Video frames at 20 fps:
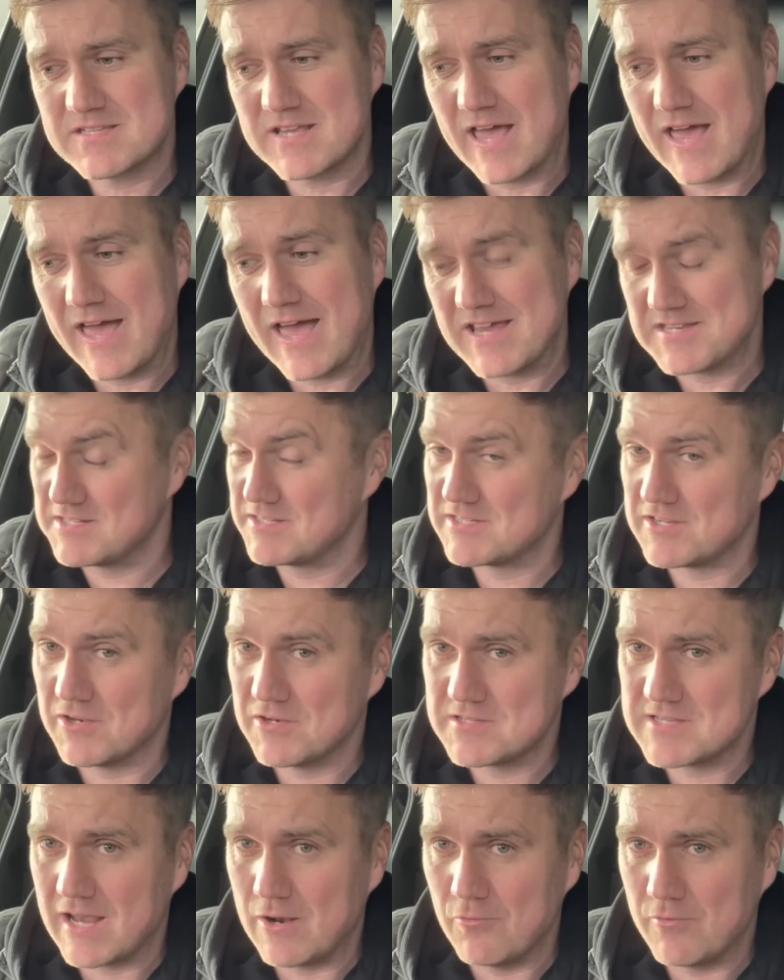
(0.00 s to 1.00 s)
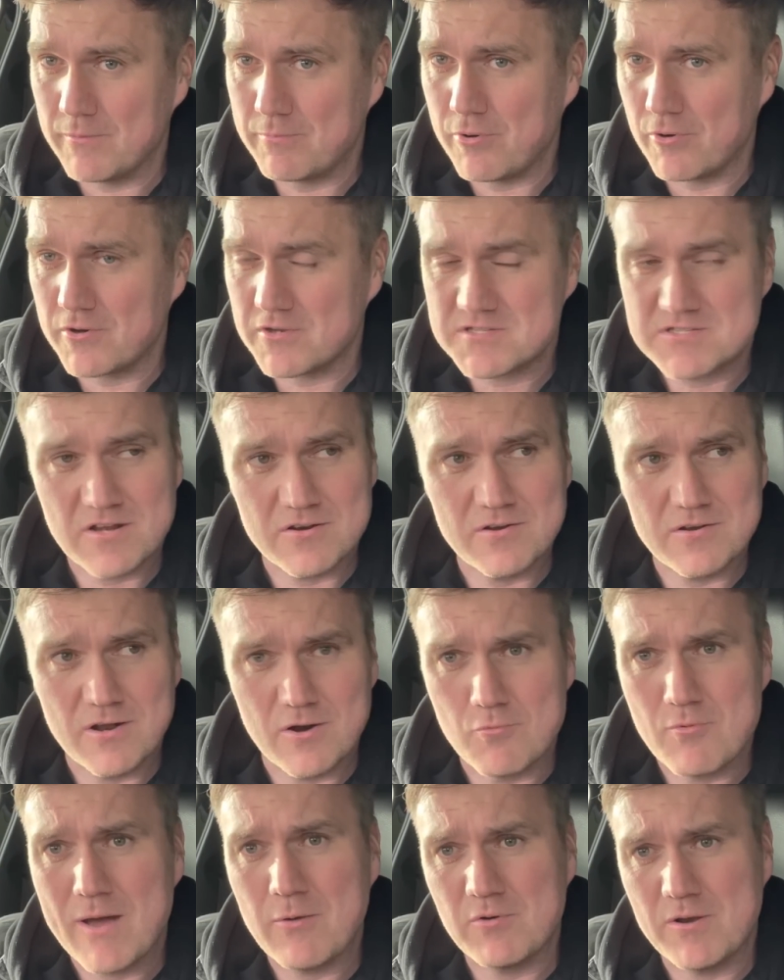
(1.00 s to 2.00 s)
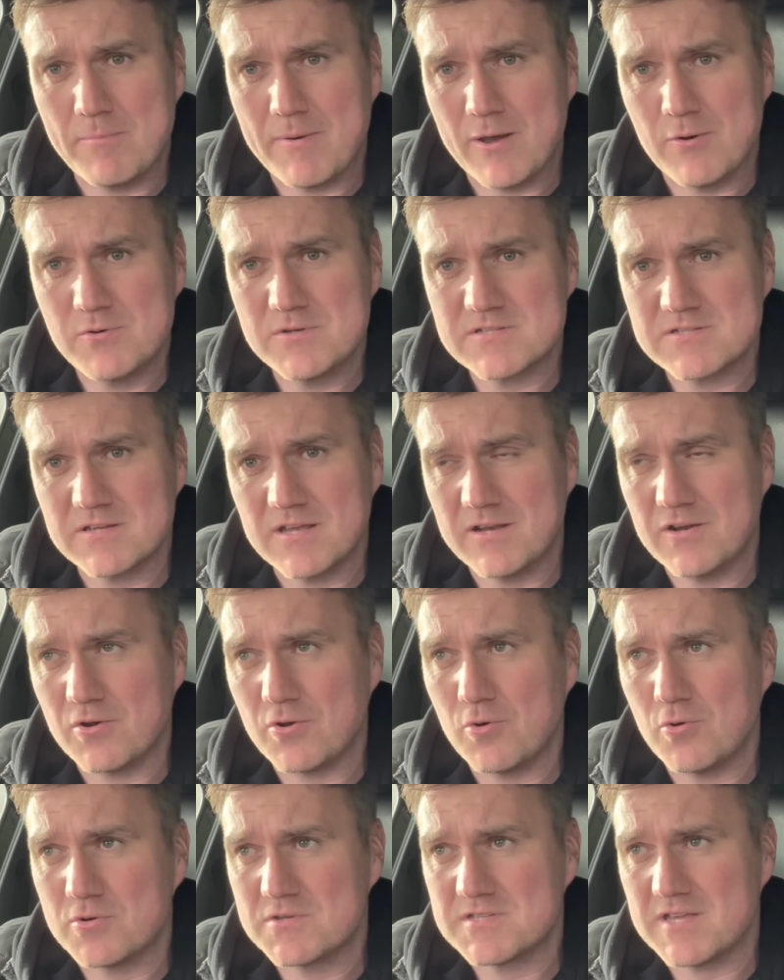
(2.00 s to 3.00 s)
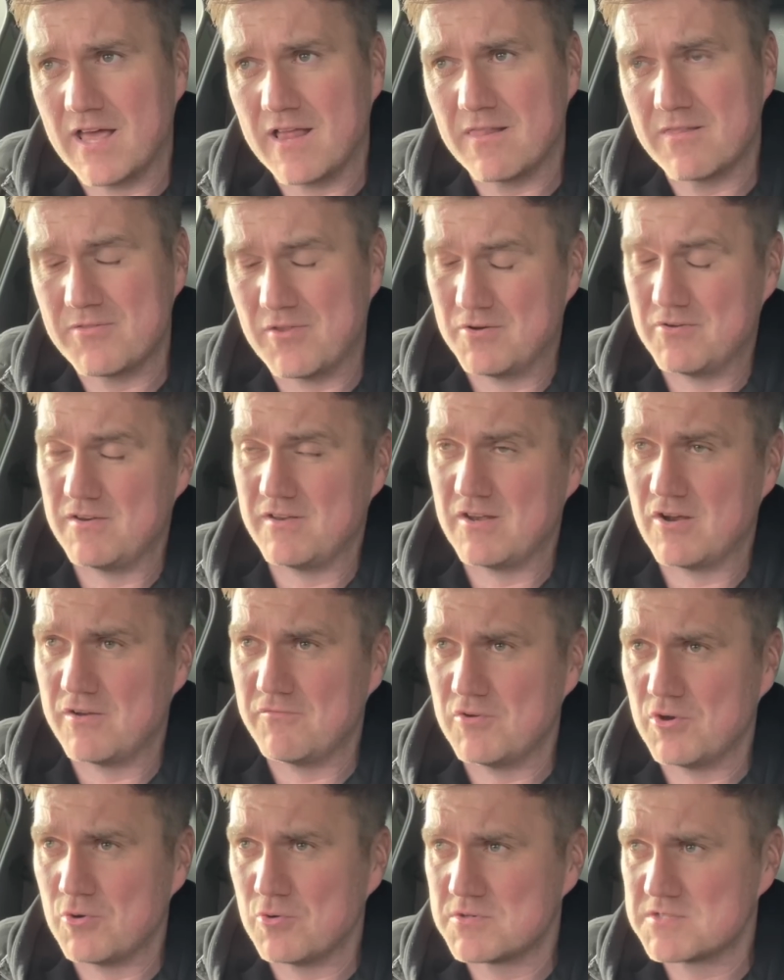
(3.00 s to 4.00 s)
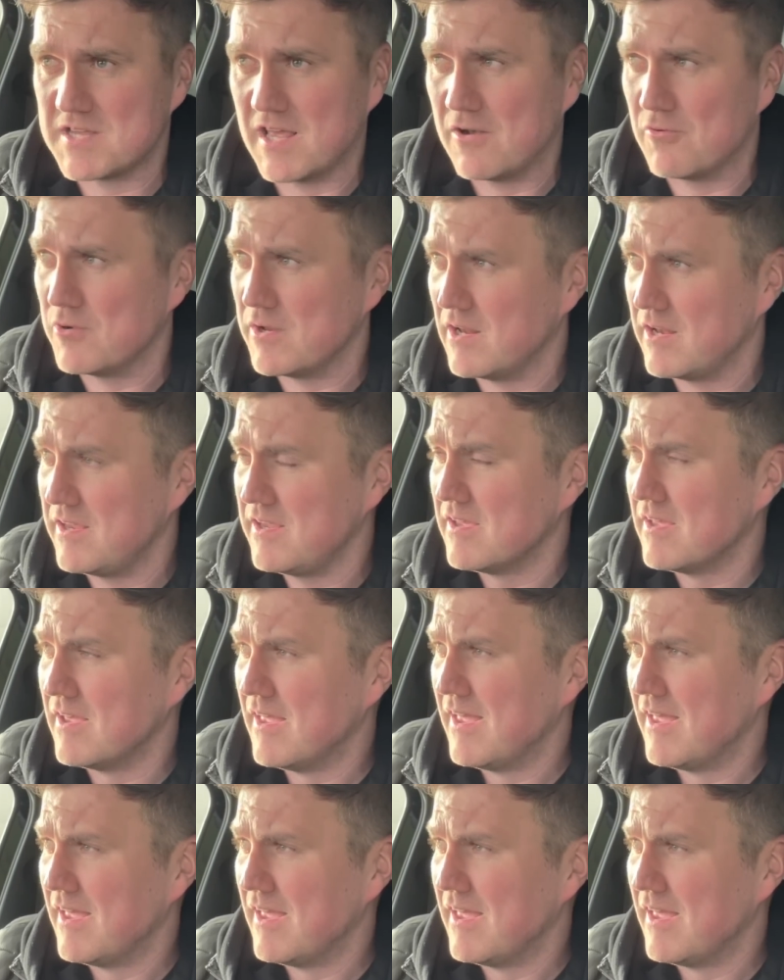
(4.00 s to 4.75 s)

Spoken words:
As it turns out, they put us on a roundabout in a hotel, not in a hotel really,